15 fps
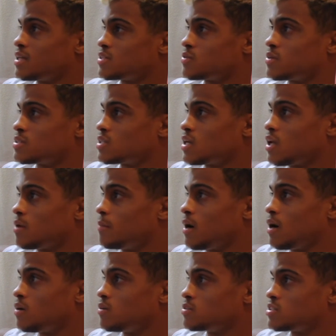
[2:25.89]
That's what it's all
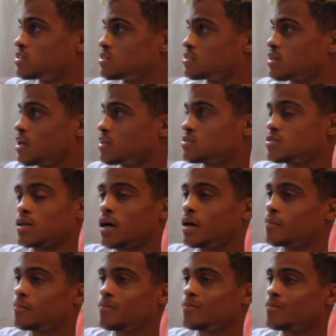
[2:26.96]
about. It's just can't
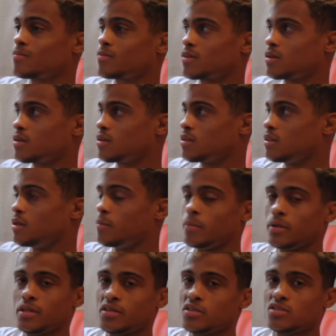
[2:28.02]
stop. The
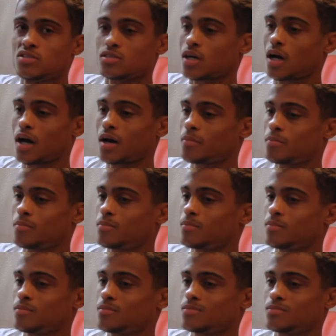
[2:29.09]
minute you stop,
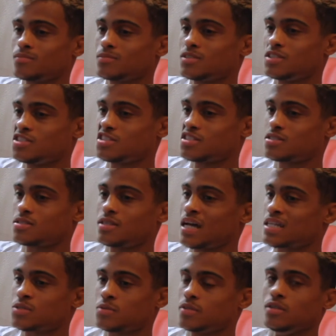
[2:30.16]
it's just
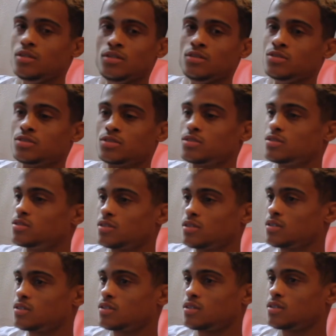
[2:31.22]
that's when you lose.
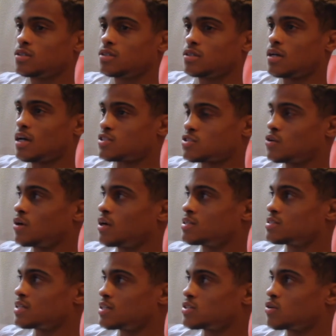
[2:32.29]
As long
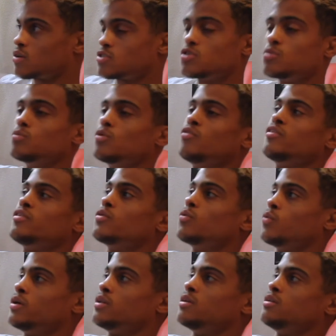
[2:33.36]
as you're moving, you're
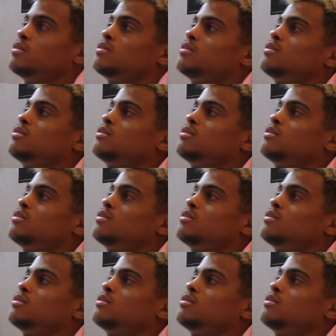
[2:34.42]
winning.